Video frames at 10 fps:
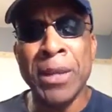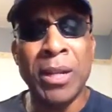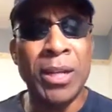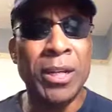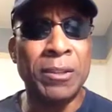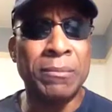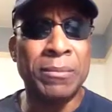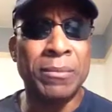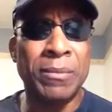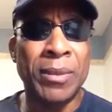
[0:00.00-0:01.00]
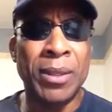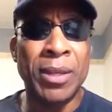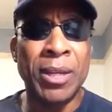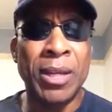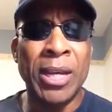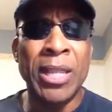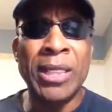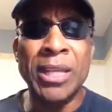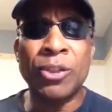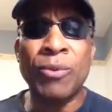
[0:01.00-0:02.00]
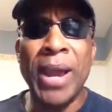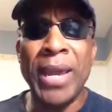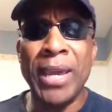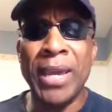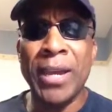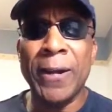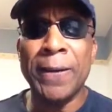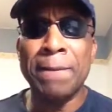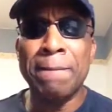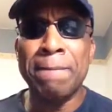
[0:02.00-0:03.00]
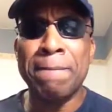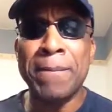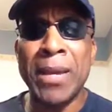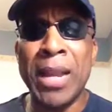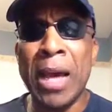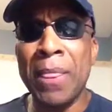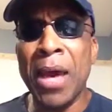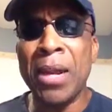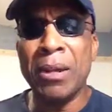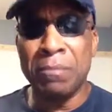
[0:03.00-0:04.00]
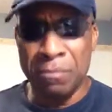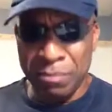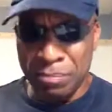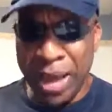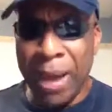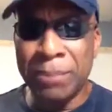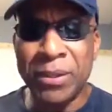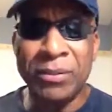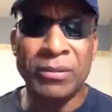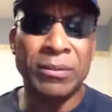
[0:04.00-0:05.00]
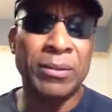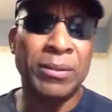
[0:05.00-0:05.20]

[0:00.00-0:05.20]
Look, this right here, and I'm not a Baptist,